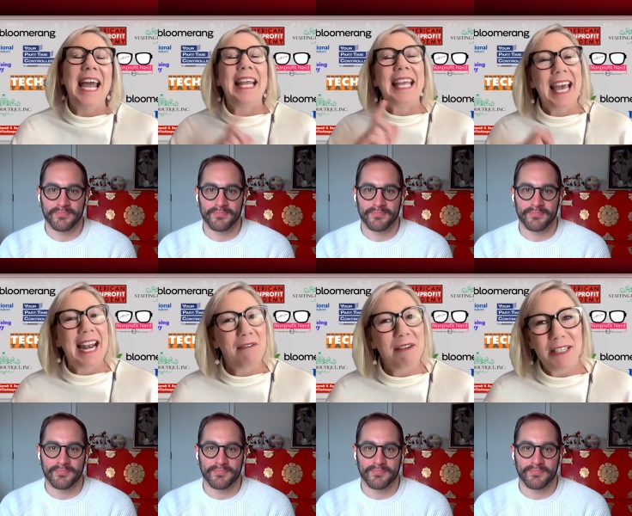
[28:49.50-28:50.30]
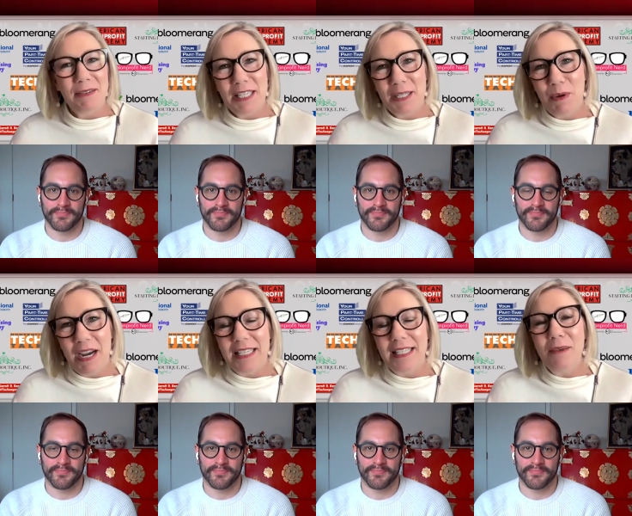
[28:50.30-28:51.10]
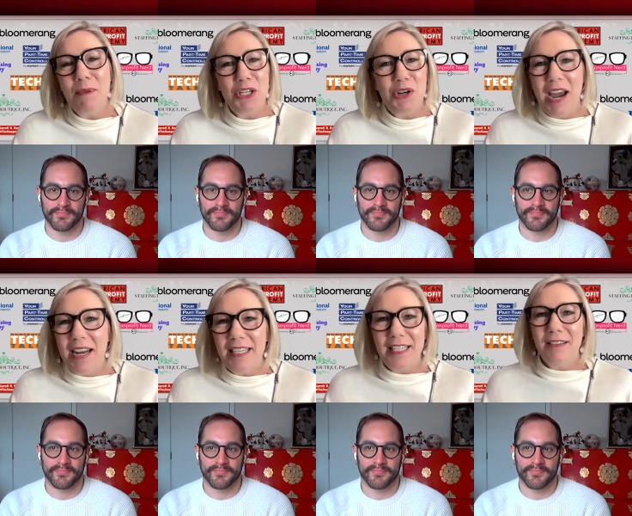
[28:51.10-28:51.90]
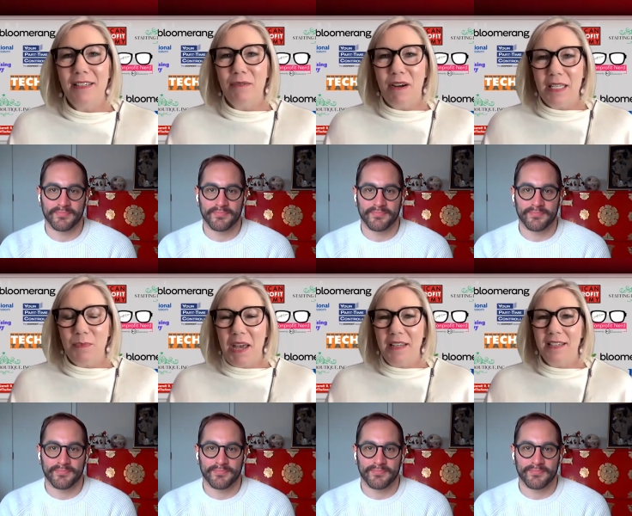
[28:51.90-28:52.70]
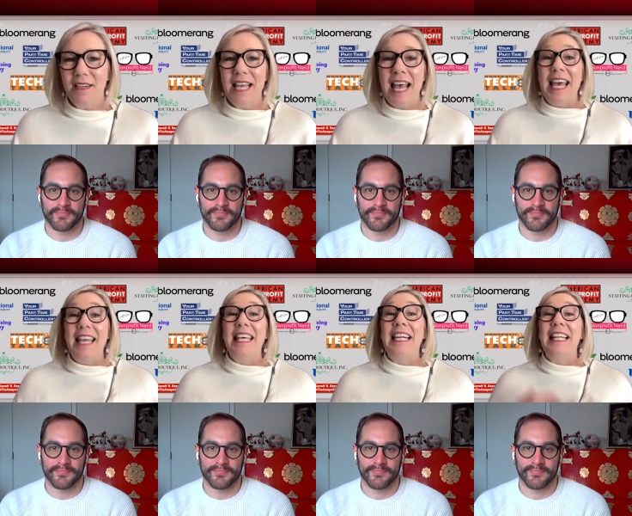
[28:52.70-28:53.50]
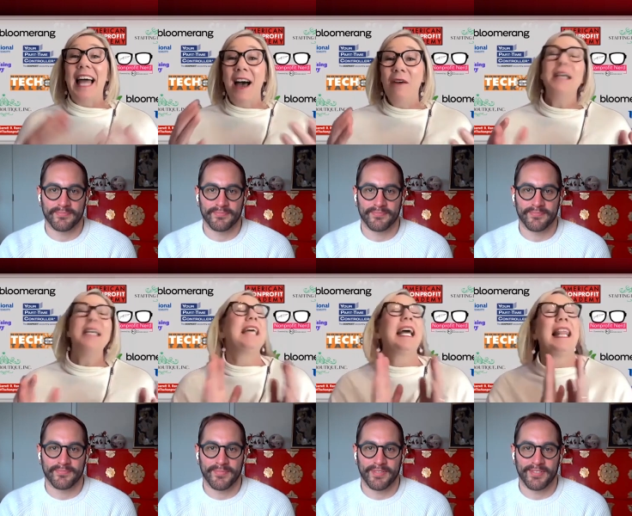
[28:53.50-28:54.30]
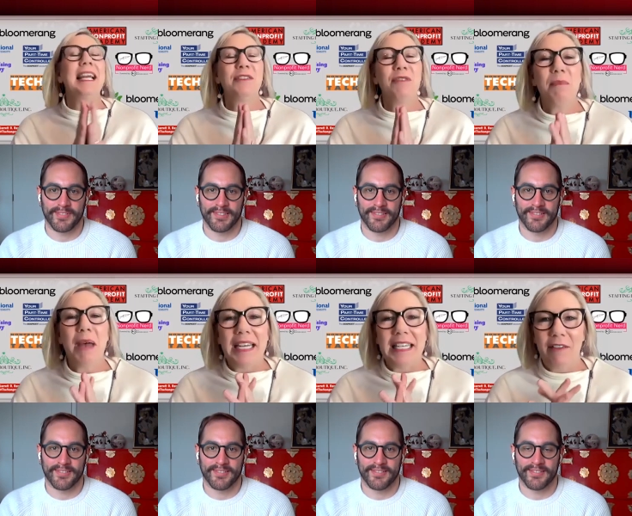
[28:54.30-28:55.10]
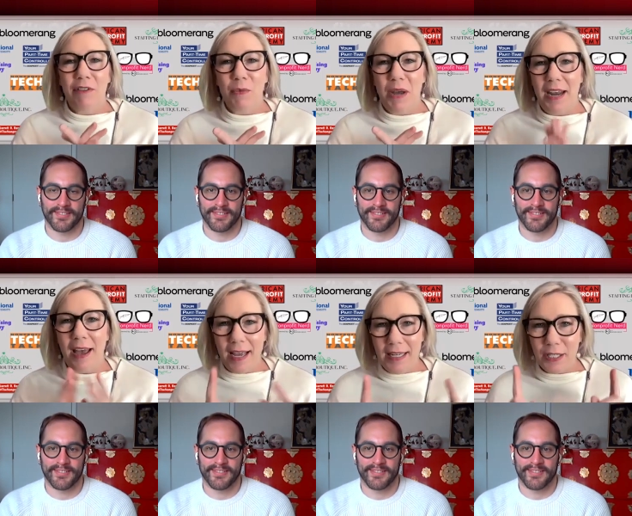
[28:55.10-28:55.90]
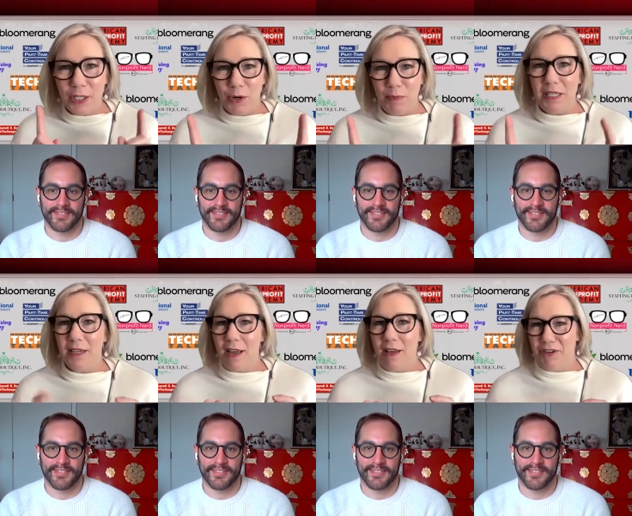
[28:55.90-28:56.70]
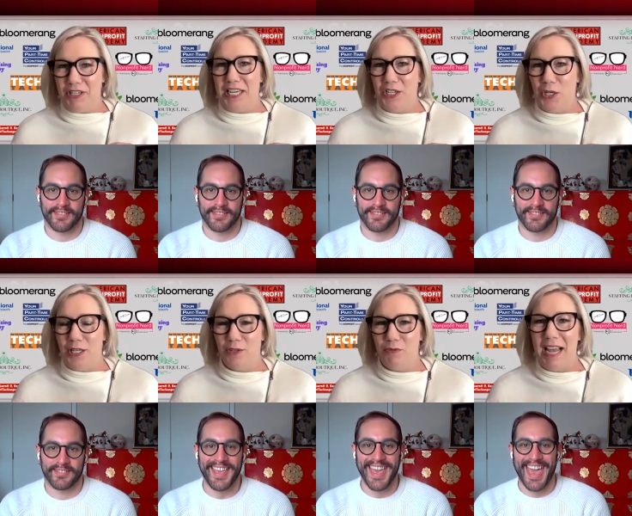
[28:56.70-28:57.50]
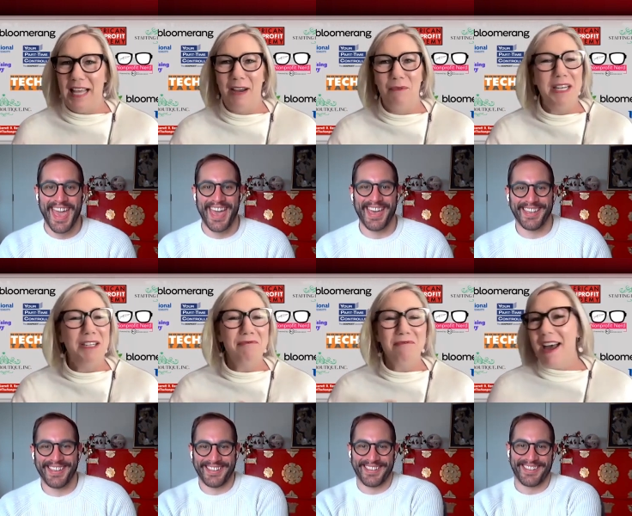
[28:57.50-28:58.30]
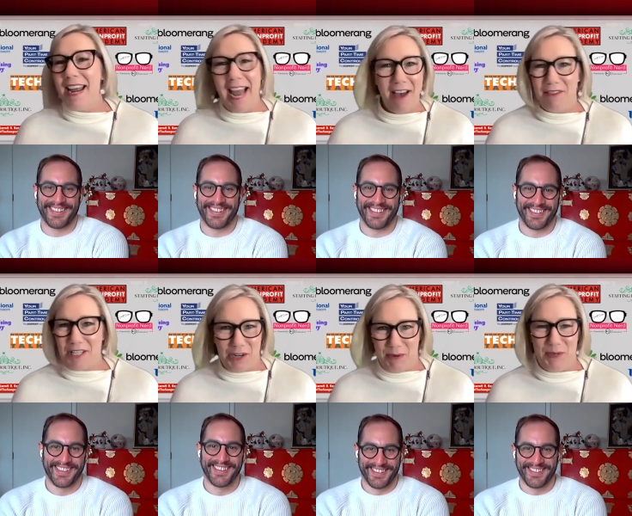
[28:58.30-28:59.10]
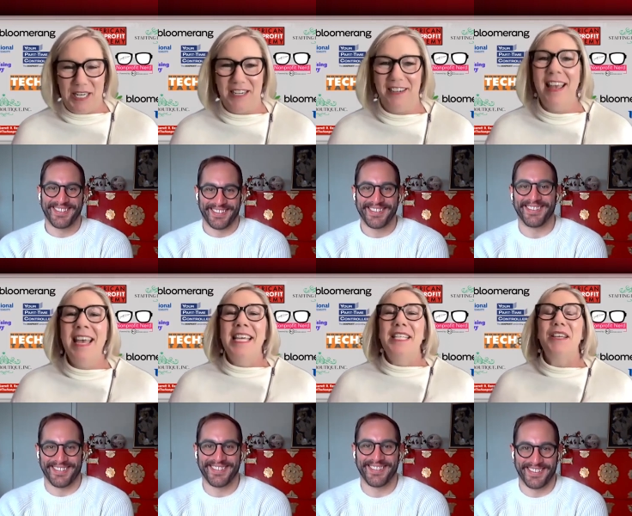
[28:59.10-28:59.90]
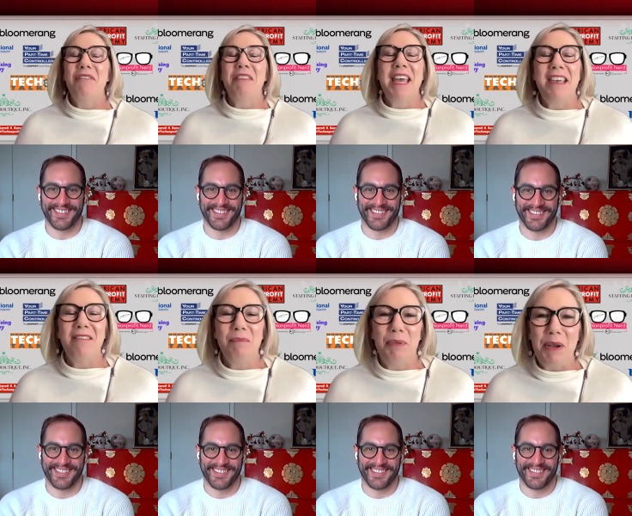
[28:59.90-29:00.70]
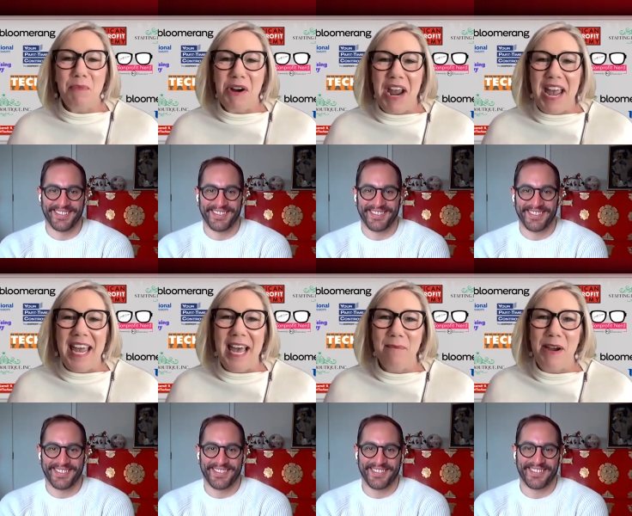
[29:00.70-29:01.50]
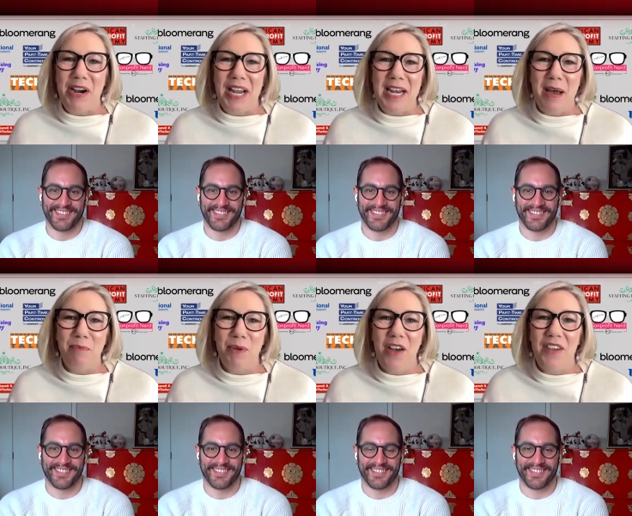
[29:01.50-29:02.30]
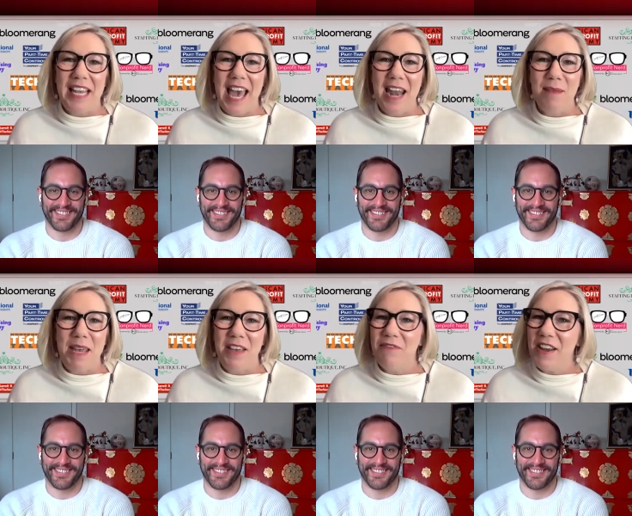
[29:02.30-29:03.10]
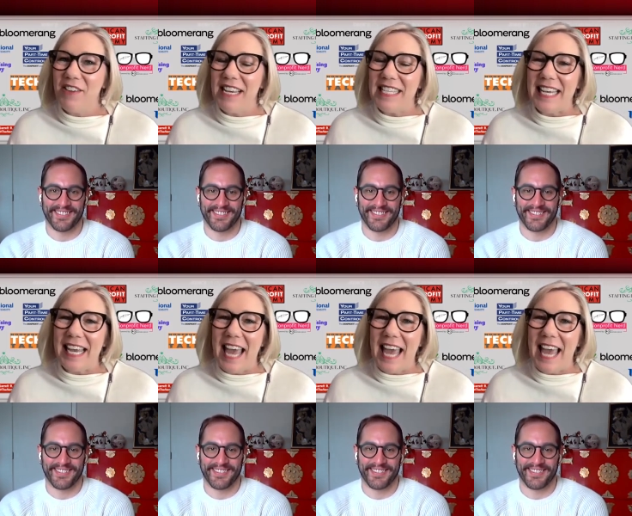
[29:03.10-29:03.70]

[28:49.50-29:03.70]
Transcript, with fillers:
Speaker 1: And again, I want to express so much gratitude to our sponsors that allow us, I like to remind everyone, unscripted conversations, right? Like, we do not have a script here. So thank you to Bloomerang, American Nonprofit Academy, Fundraising